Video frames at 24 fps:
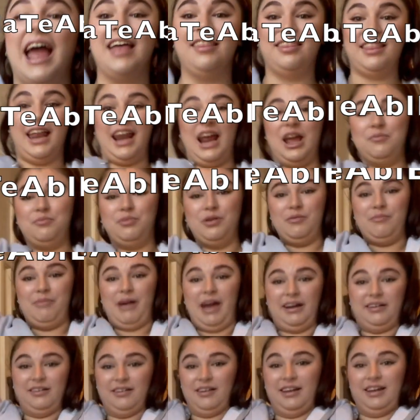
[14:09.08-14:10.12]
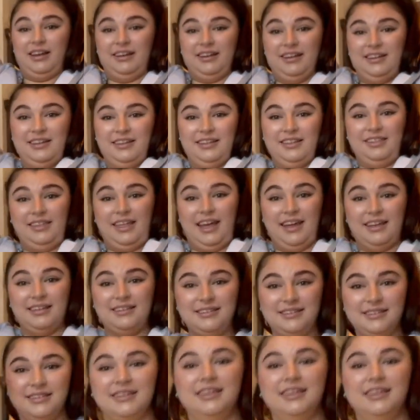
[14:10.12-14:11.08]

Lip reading: then I put back on this.